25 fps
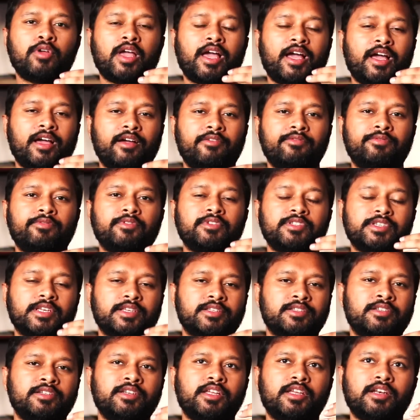have
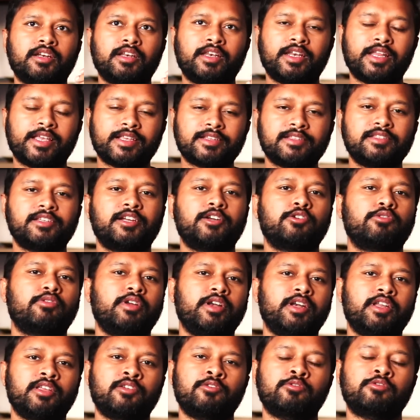just done less than
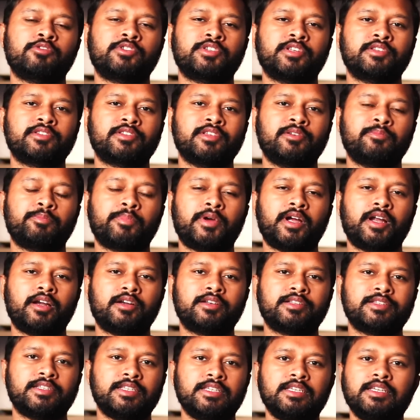20 questions in
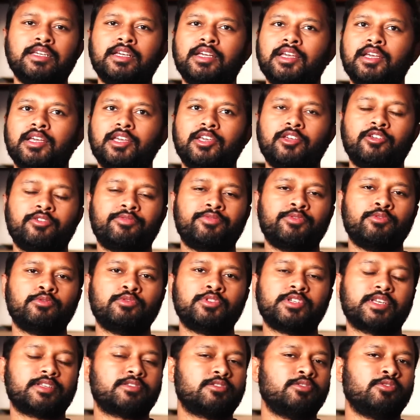part C, if you
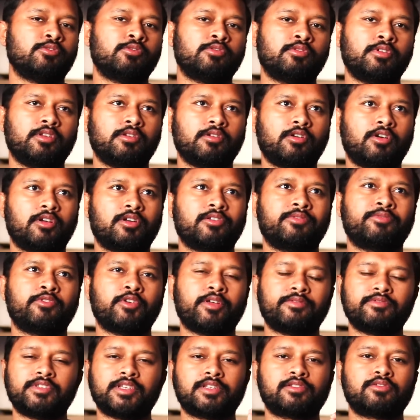just know, or if
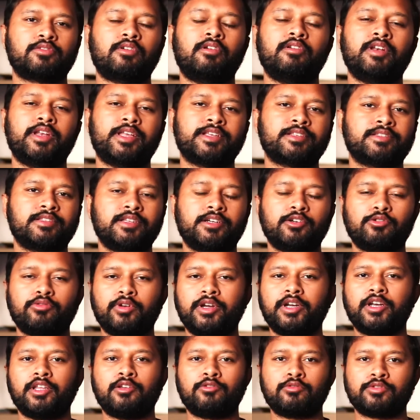you have just solved less than
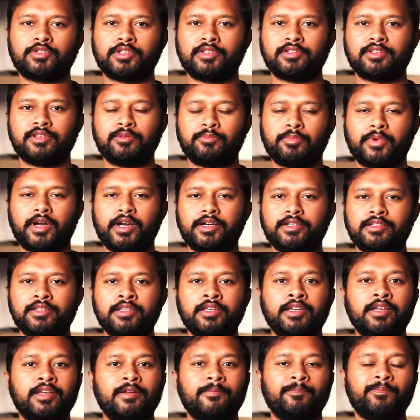20 questions in part
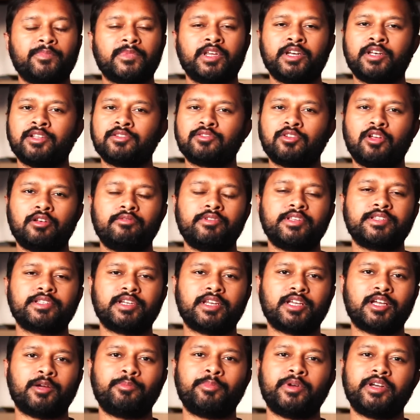C, it is always
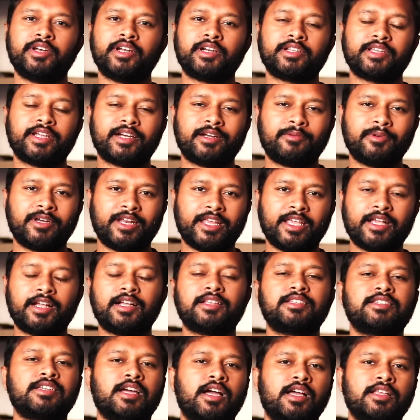recommended that take
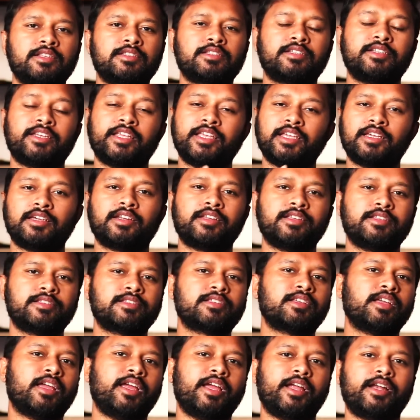a chance, take
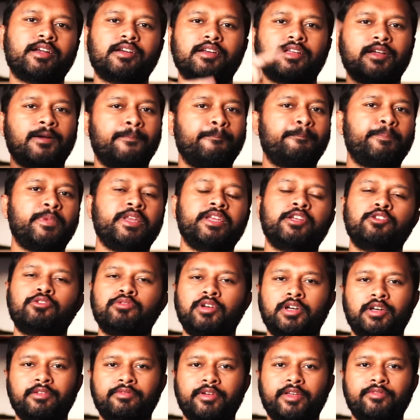risk and complete
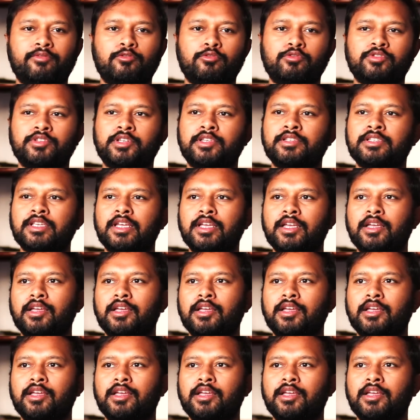25 questions.